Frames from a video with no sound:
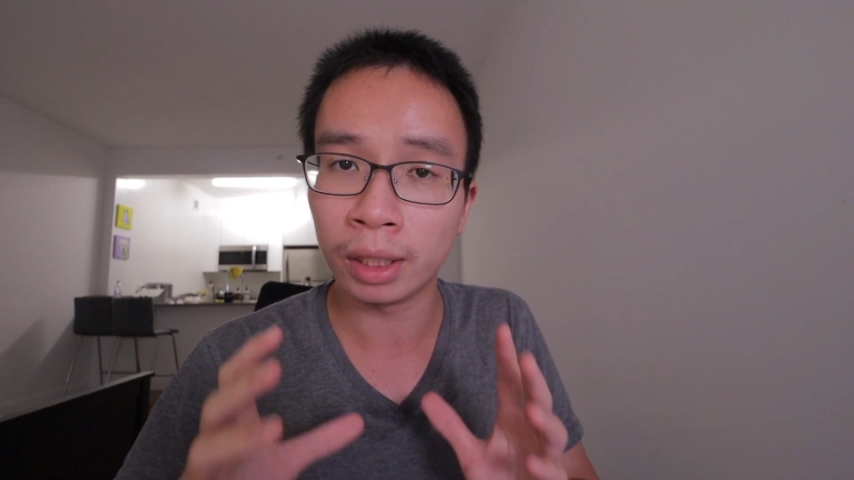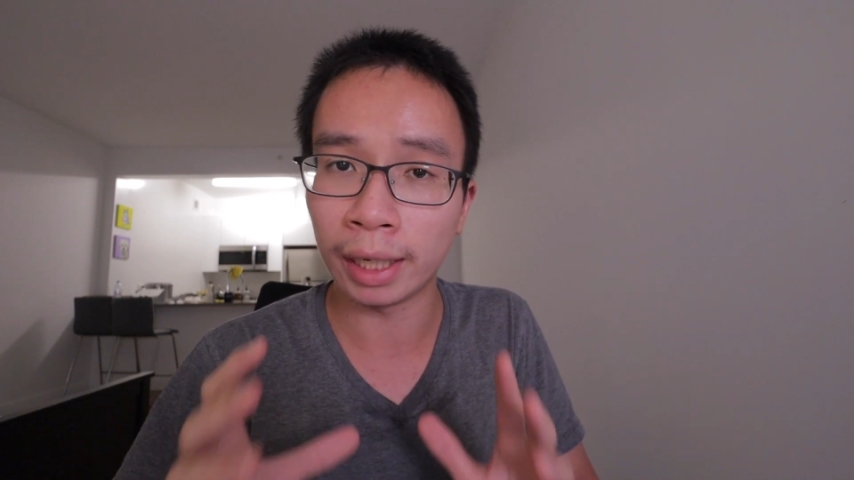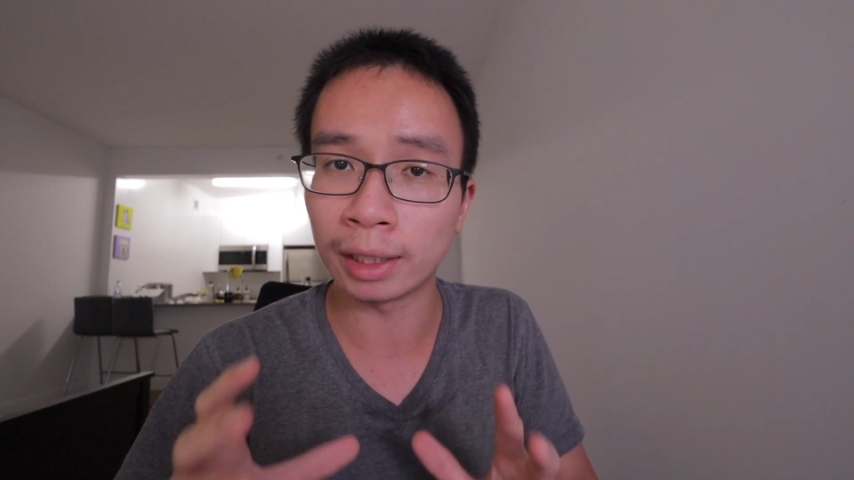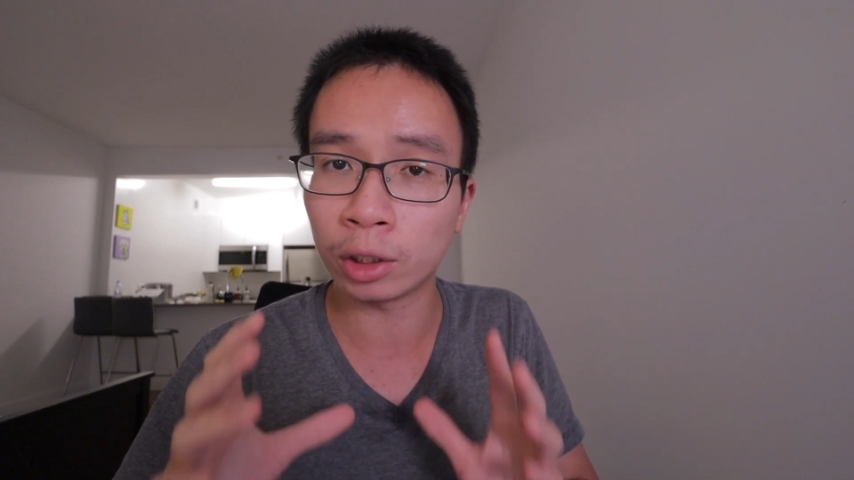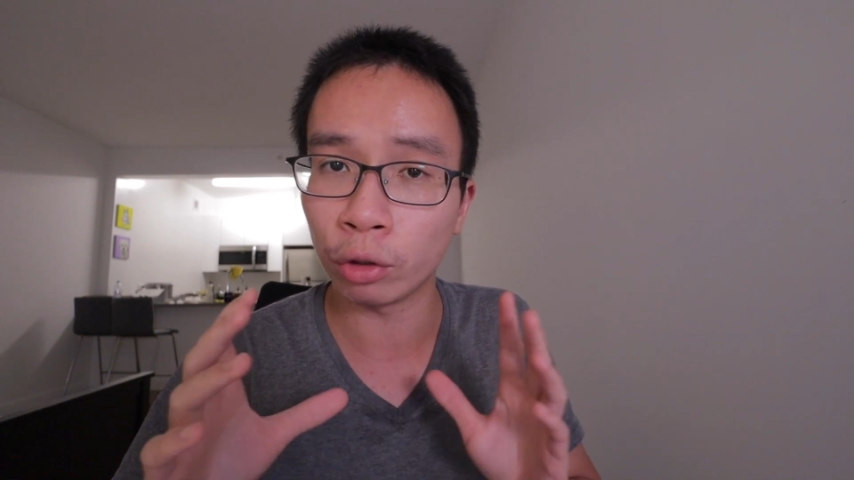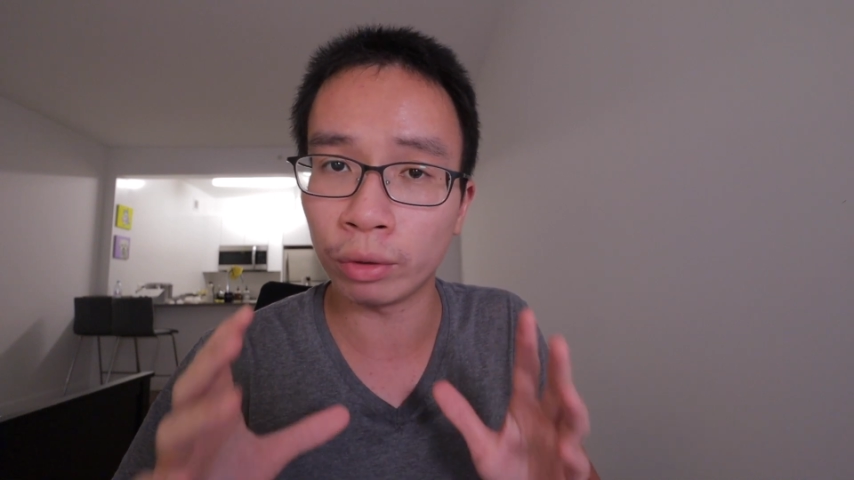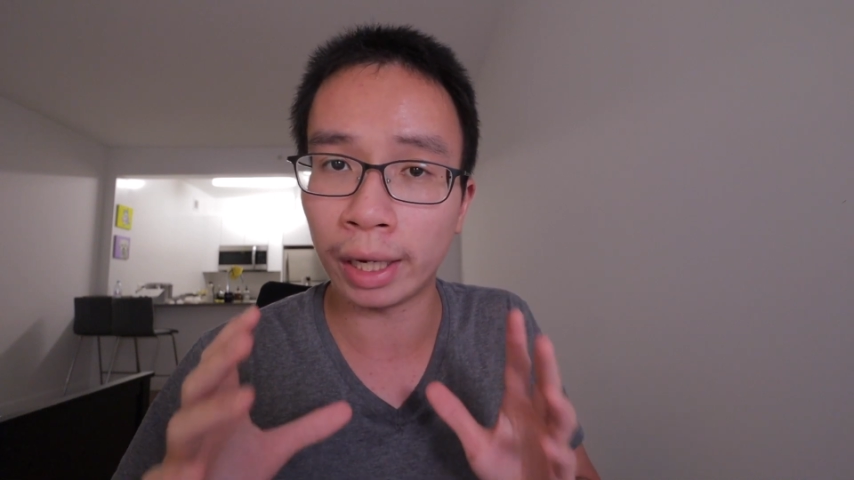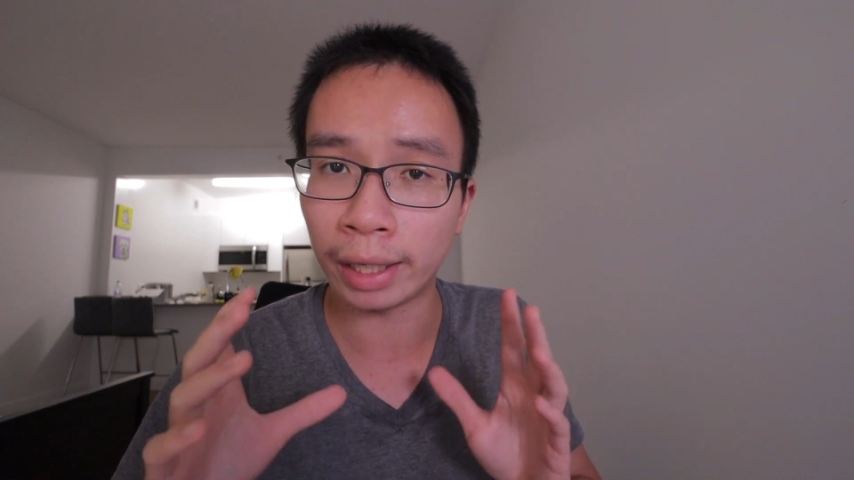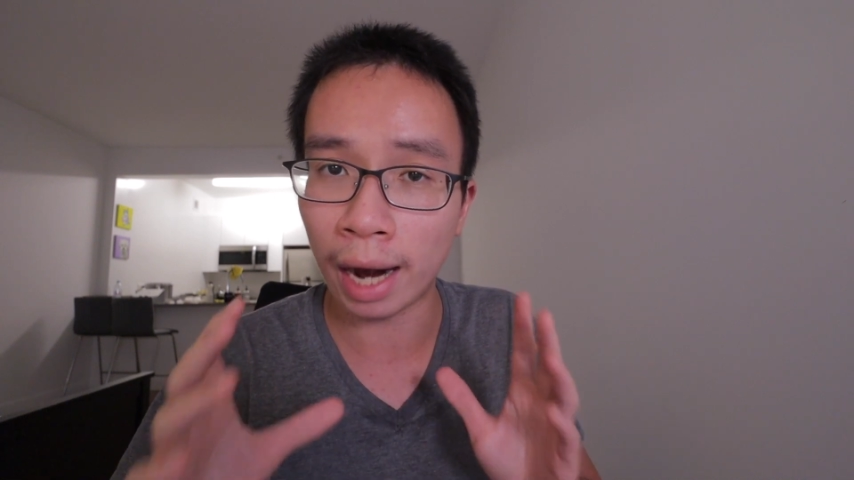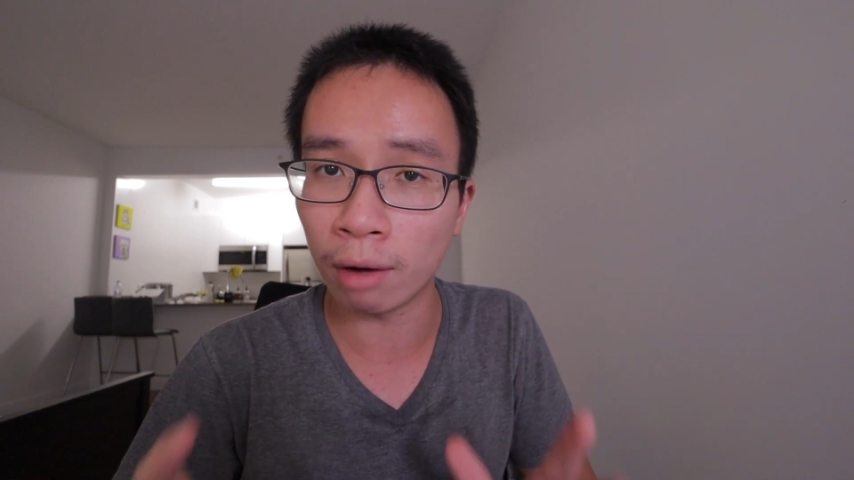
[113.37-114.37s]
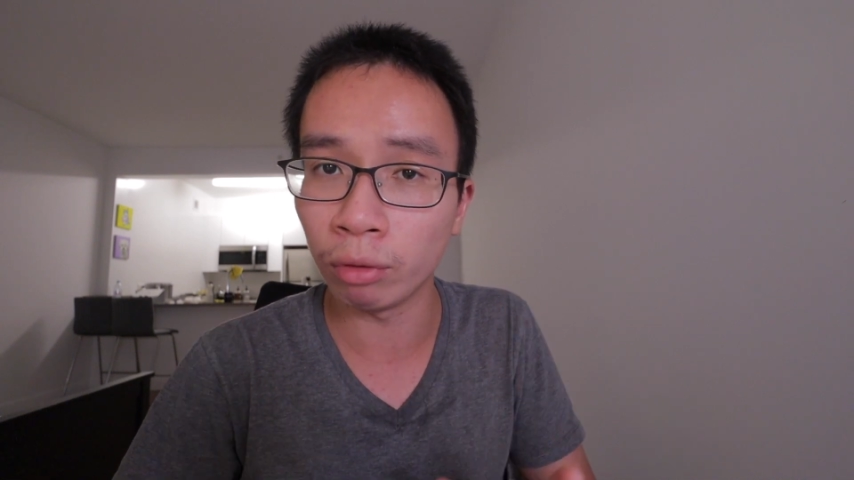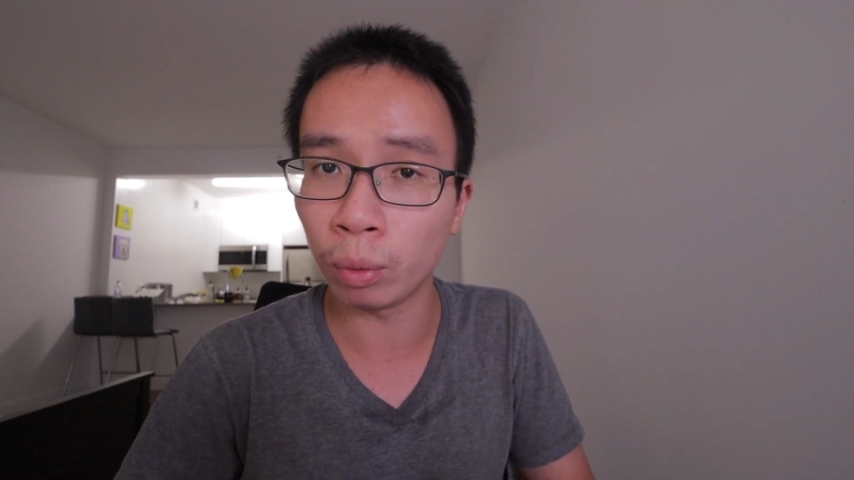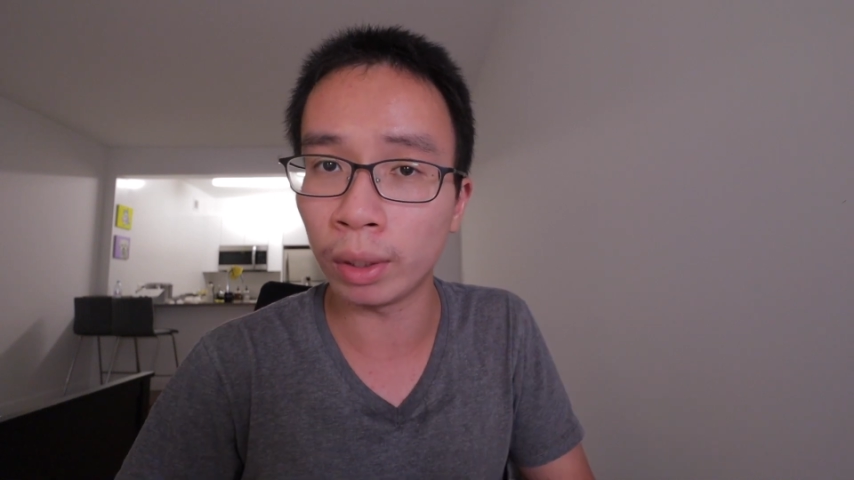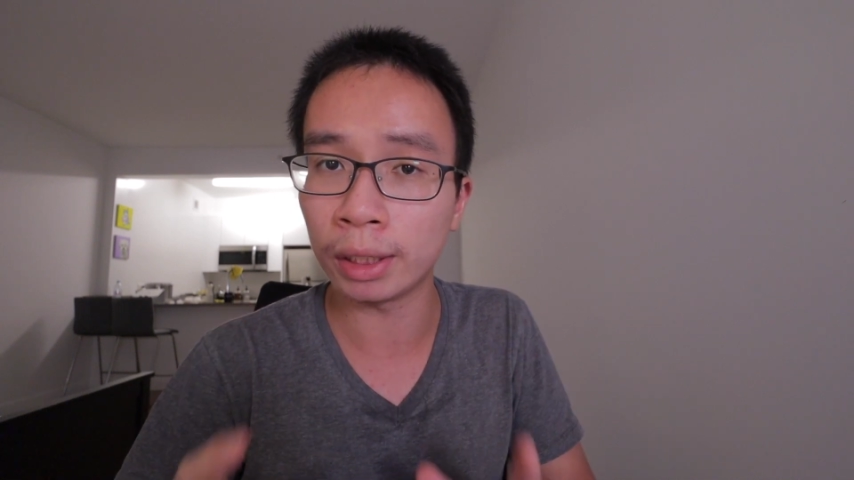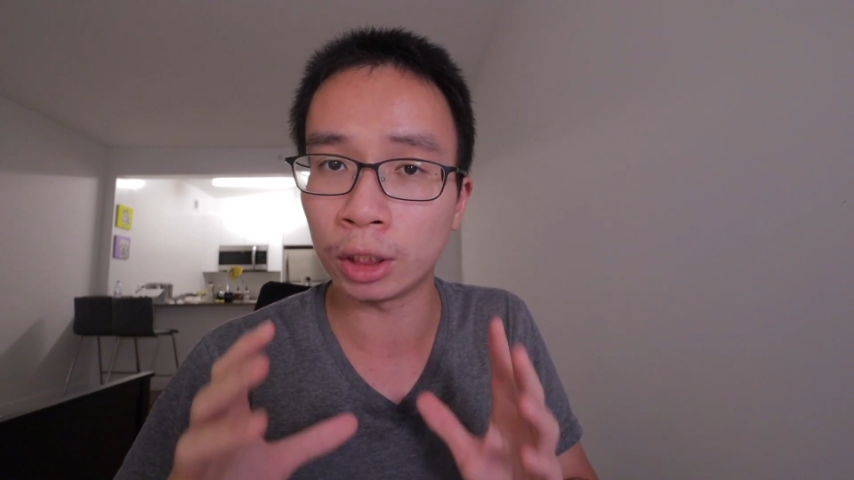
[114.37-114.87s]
It's so that everyone